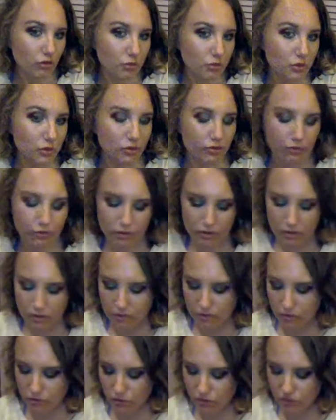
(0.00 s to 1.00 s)
It's beautiful
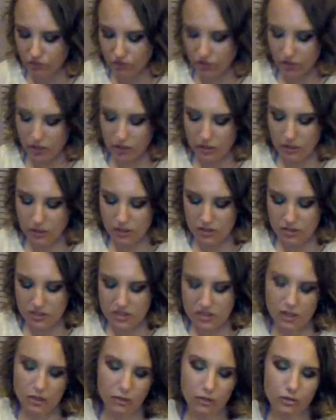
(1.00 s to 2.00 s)
though. It's just very
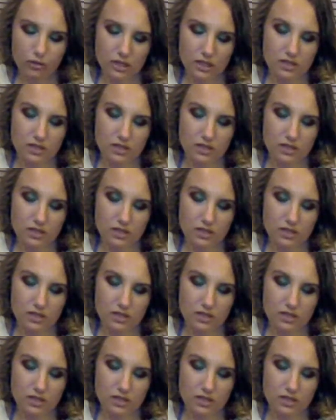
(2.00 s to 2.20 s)
subtle.